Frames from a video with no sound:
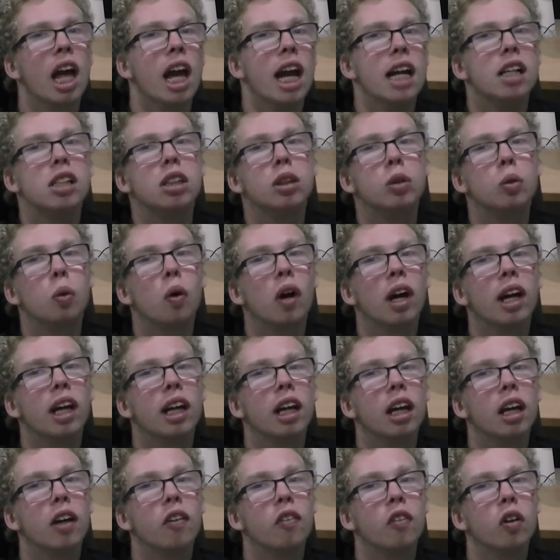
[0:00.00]
It's
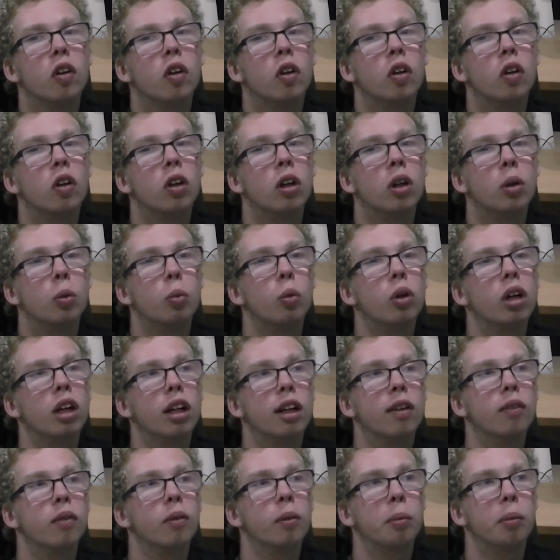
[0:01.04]
great if you're
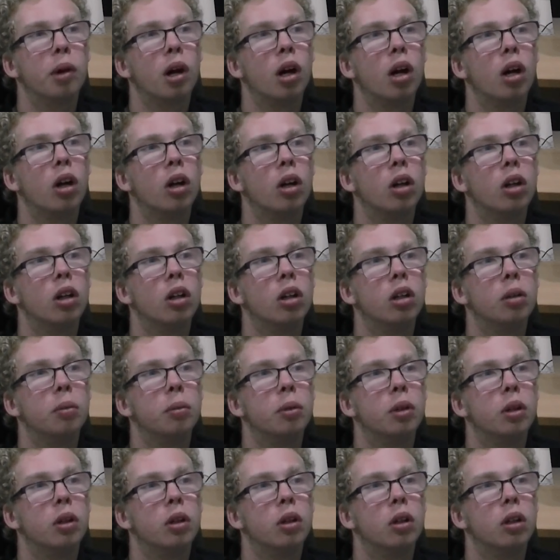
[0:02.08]
working from home,
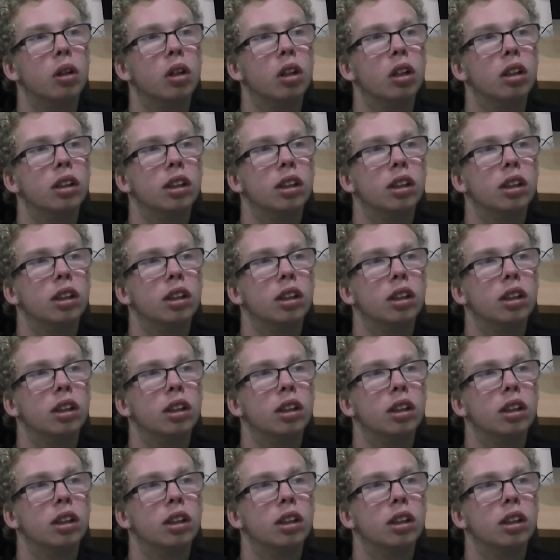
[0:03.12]
or